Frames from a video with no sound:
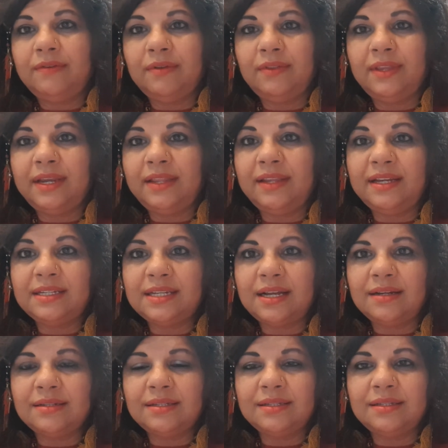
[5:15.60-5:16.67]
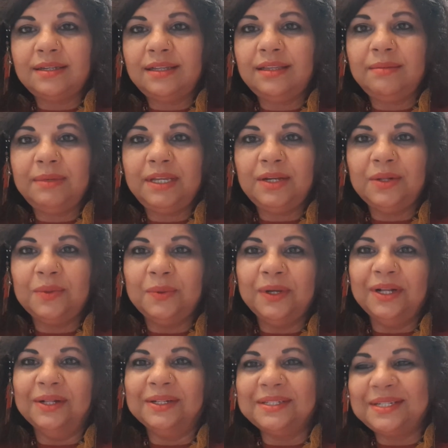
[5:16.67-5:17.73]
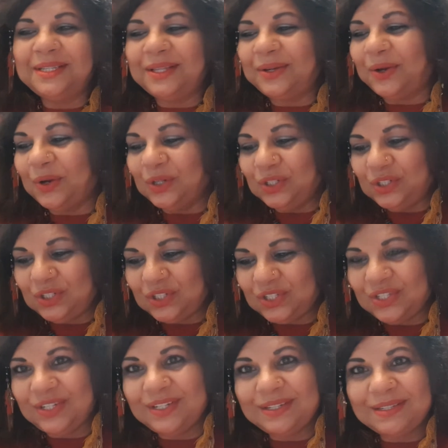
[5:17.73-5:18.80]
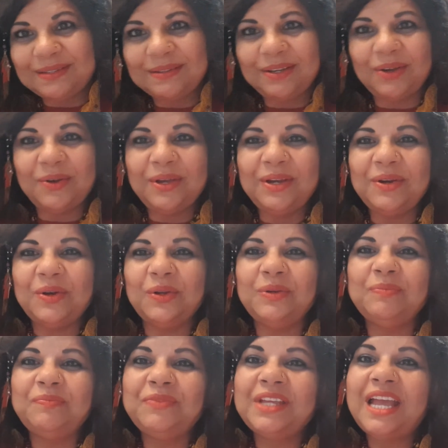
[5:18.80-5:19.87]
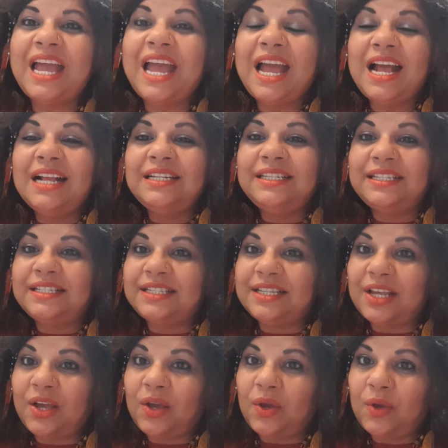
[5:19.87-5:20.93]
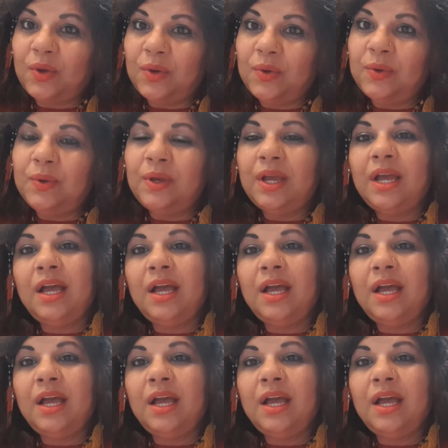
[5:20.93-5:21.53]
then there's us in the middle world, the consciousness going on. So,